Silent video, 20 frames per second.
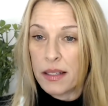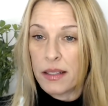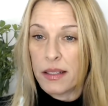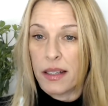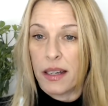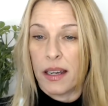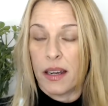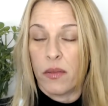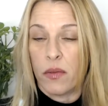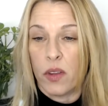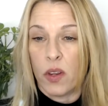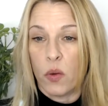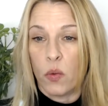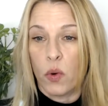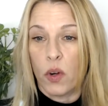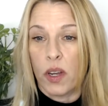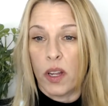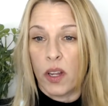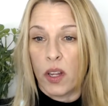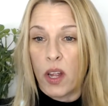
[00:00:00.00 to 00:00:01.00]
and if you
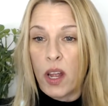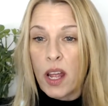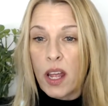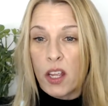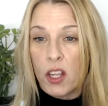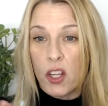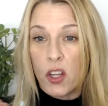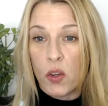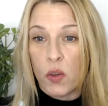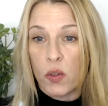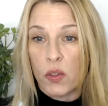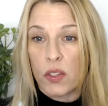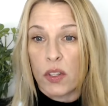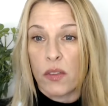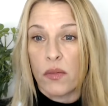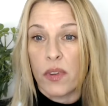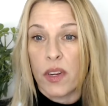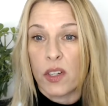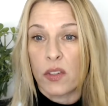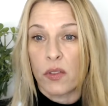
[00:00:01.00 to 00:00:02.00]
want to use the
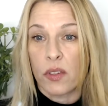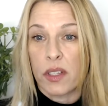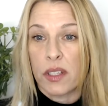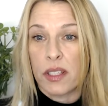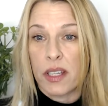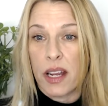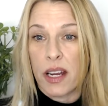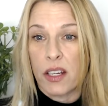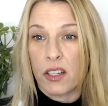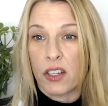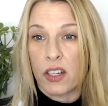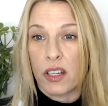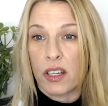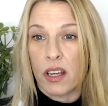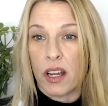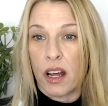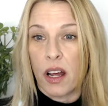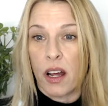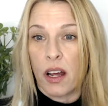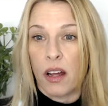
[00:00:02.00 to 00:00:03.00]
visualization
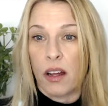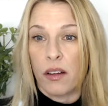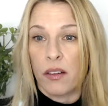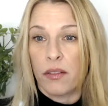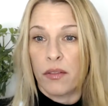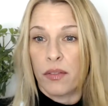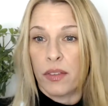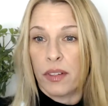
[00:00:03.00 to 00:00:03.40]
of,